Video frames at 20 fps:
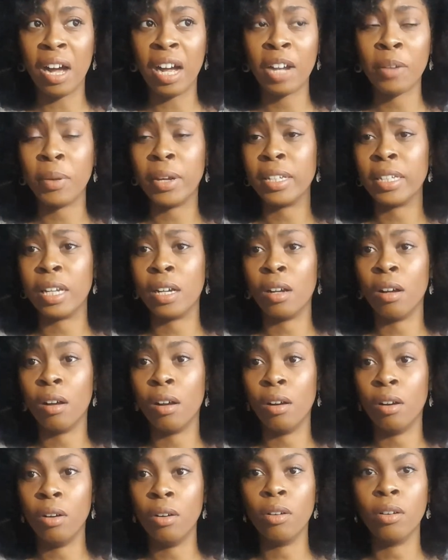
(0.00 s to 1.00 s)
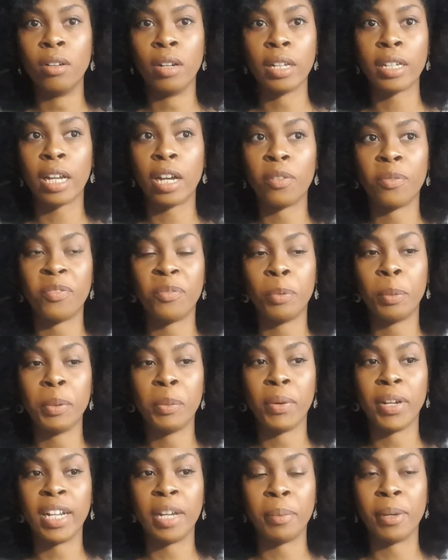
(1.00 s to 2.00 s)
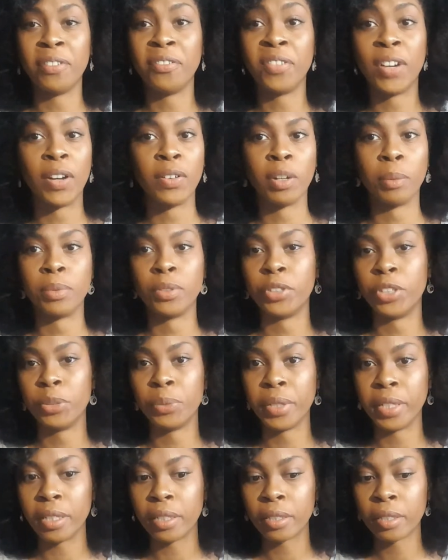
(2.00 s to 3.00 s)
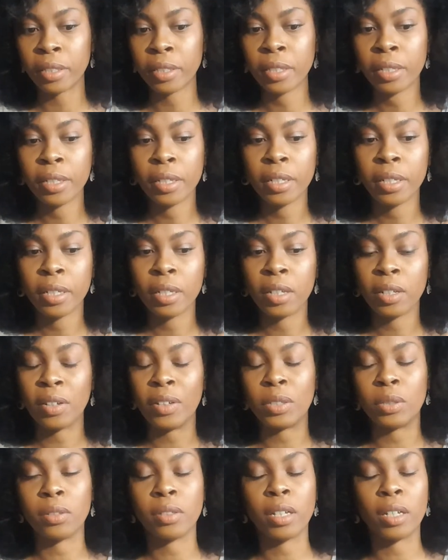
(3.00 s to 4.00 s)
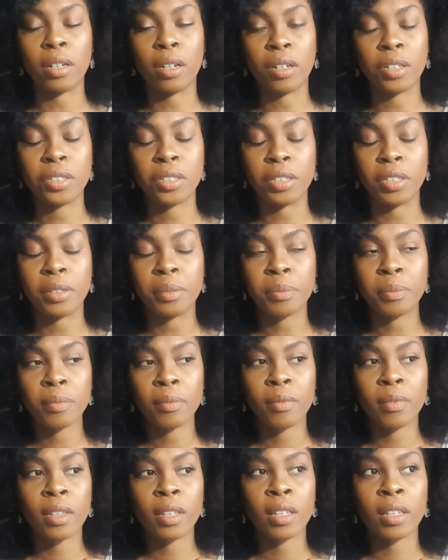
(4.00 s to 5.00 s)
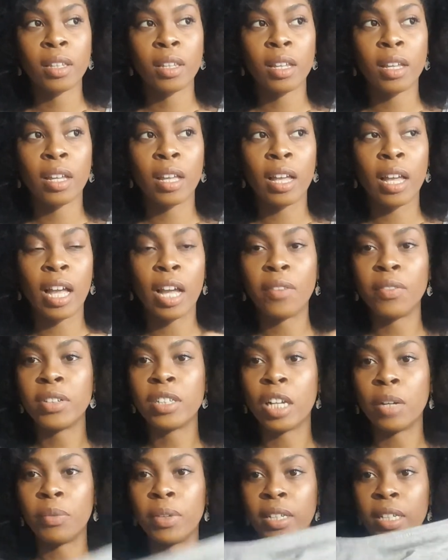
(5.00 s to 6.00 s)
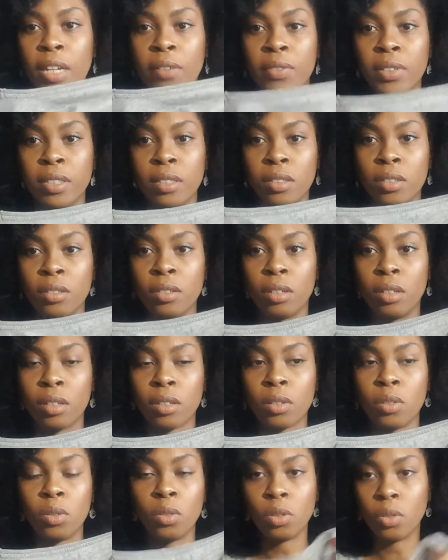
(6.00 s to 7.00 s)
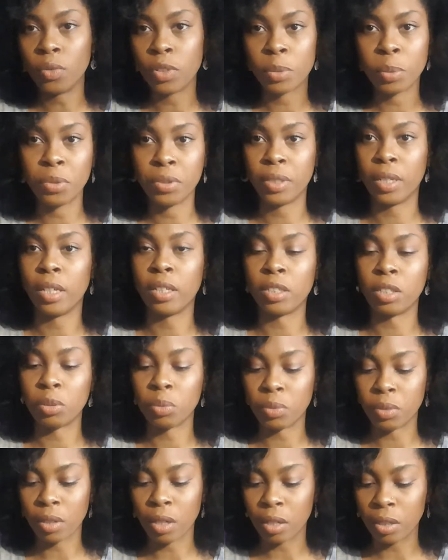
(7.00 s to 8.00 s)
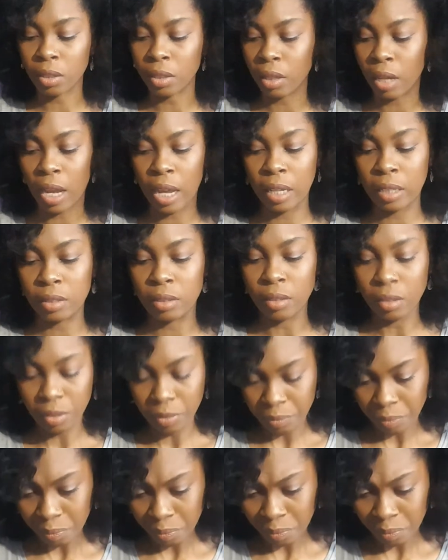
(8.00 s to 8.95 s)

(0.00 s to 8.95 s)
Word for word: I went in there a lot, like I have probably went there about five times in two weeks. This was like last year. Every time they get this in stock, all the small sizes would go and